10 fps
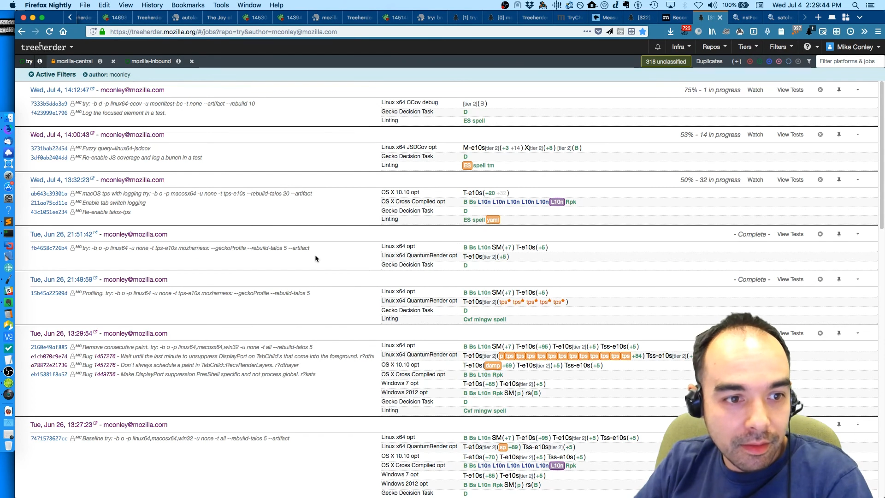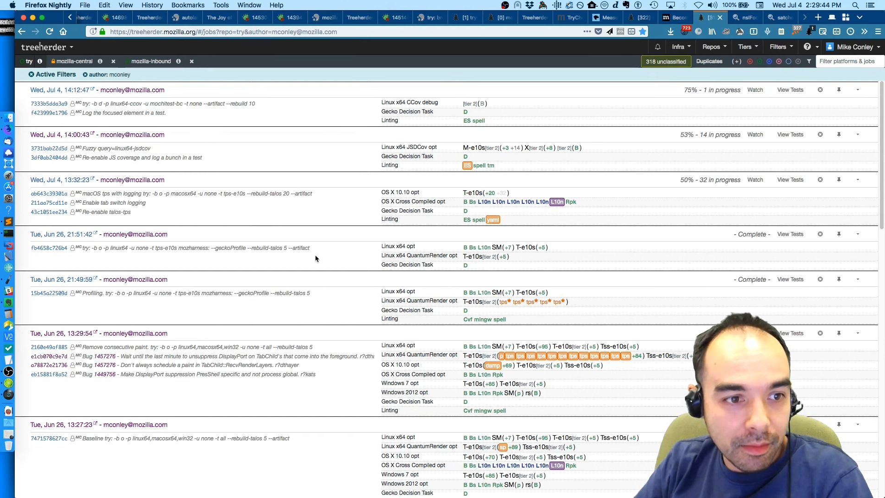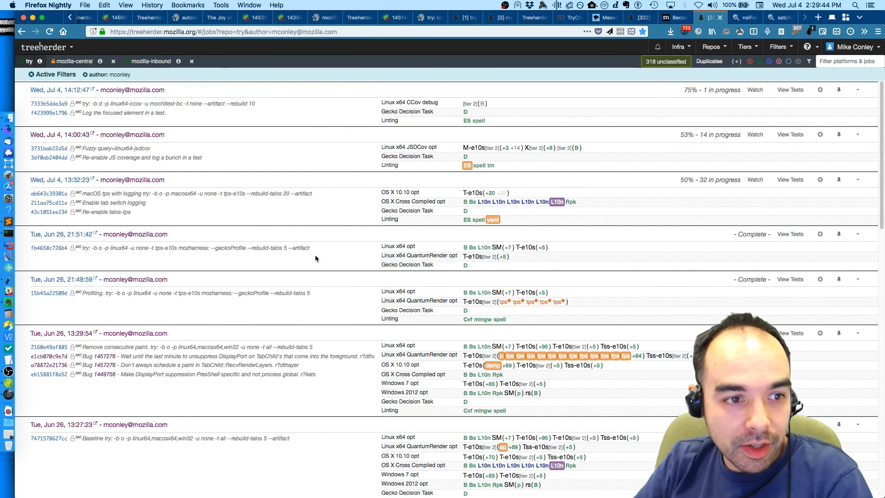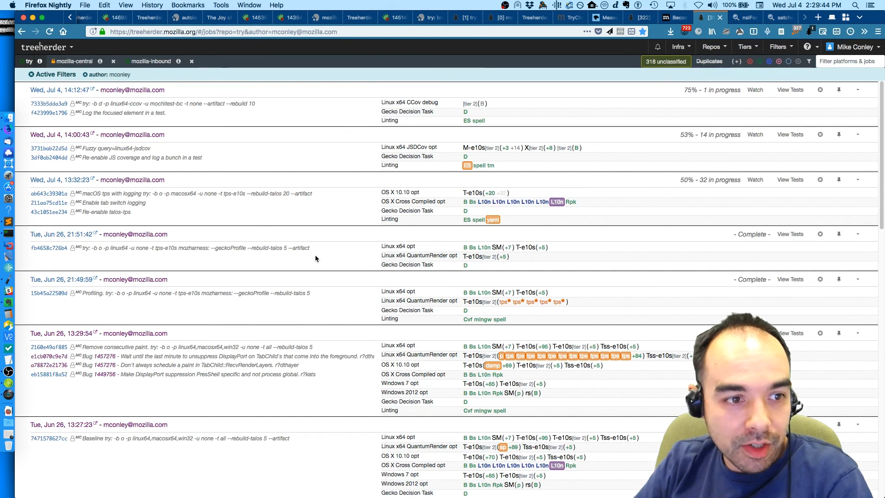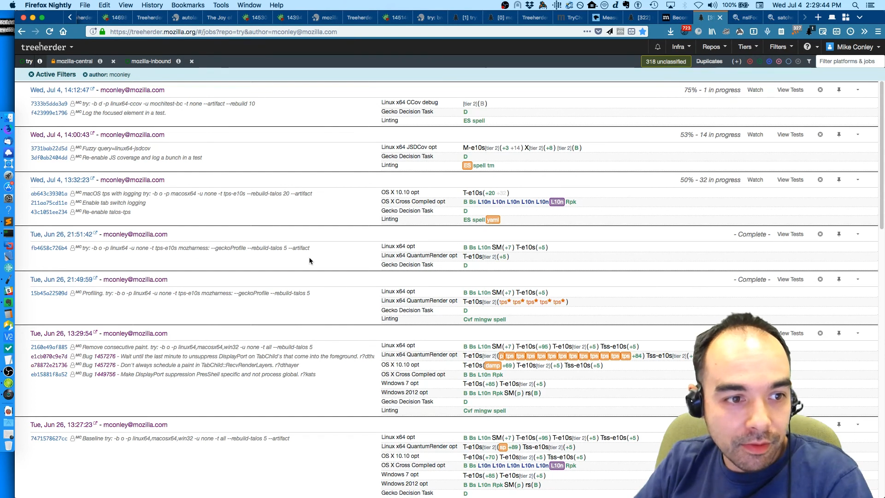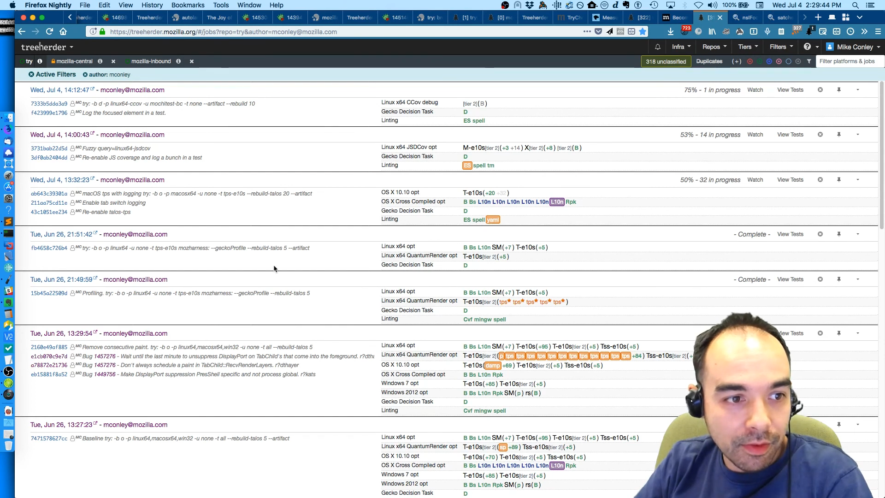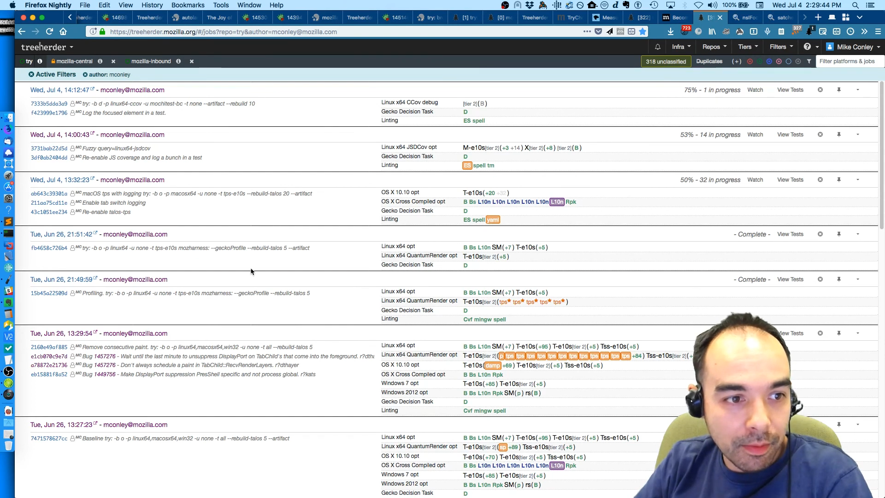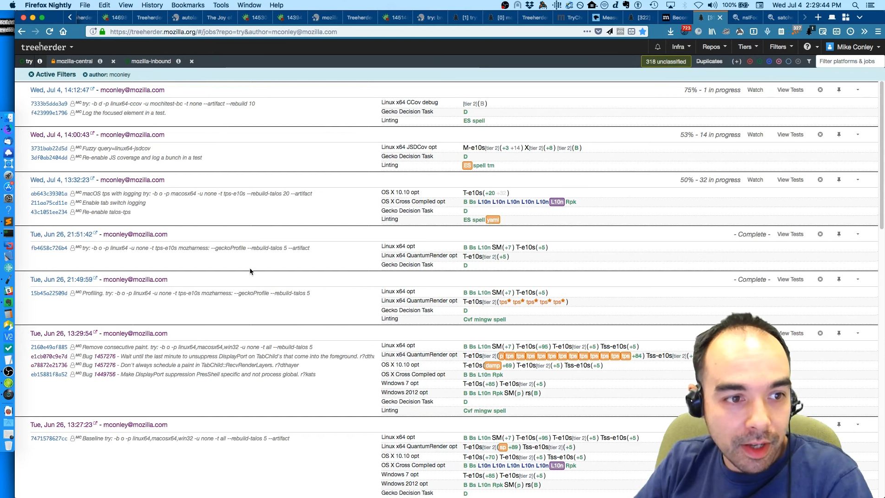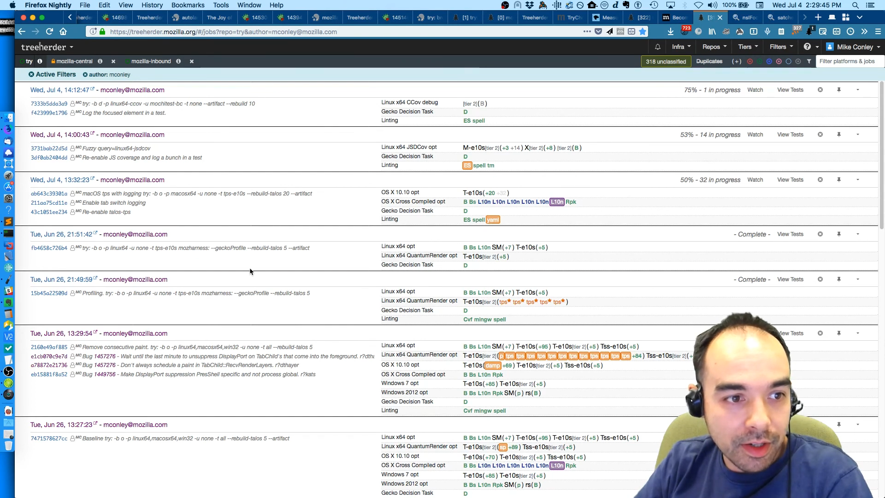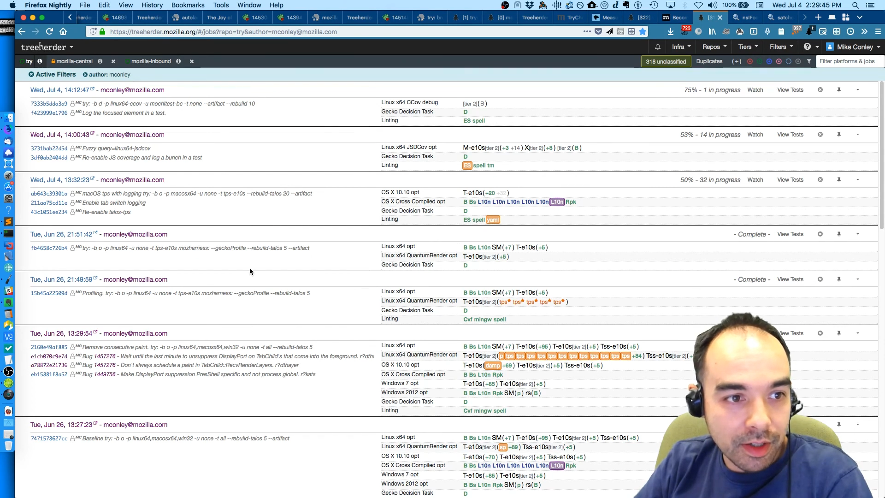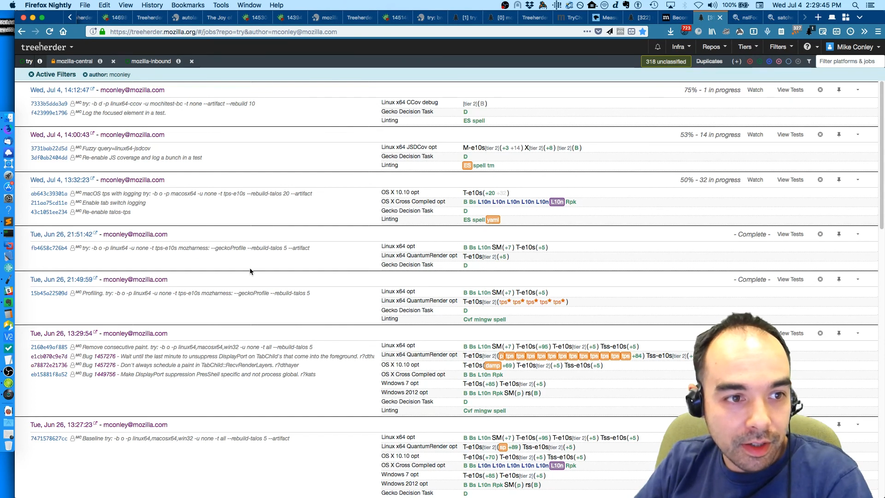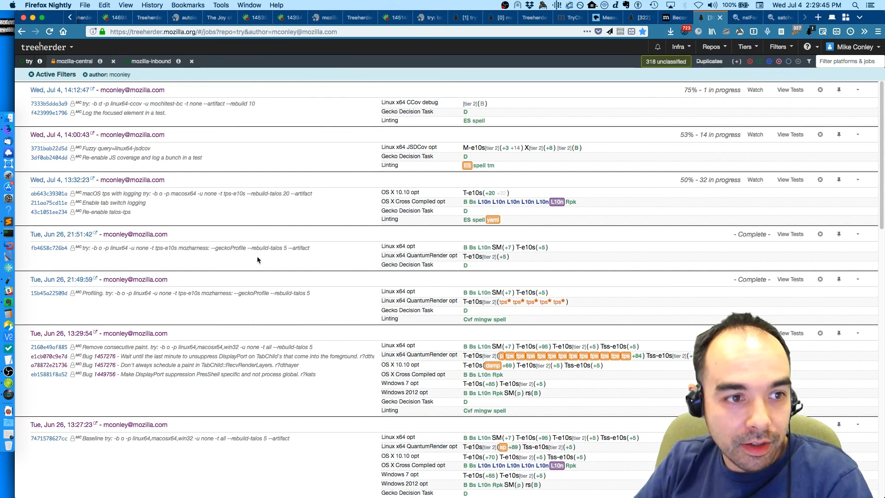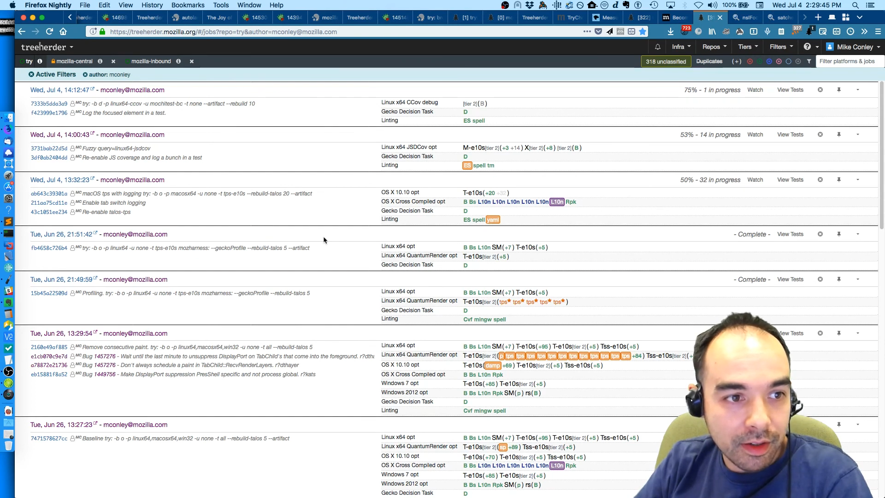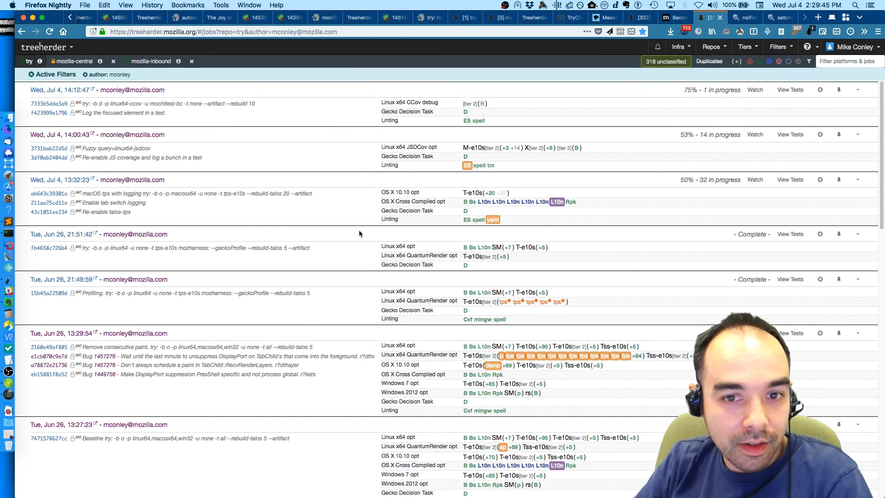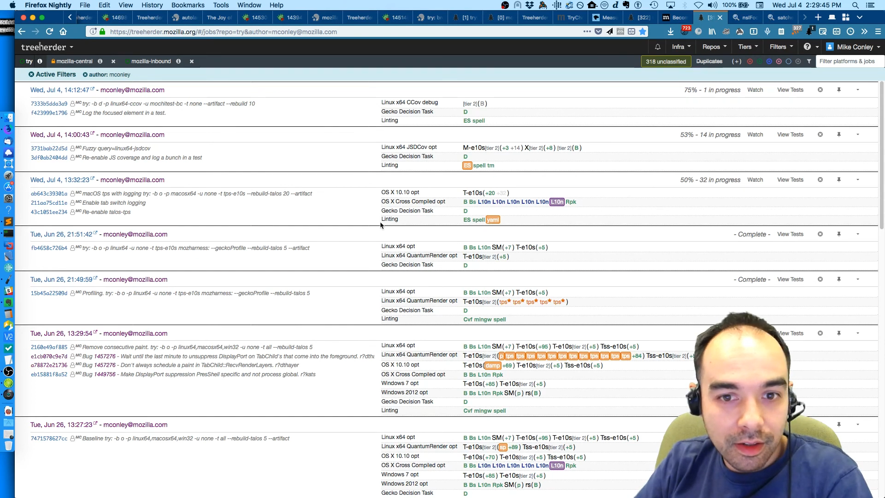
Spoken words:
much information.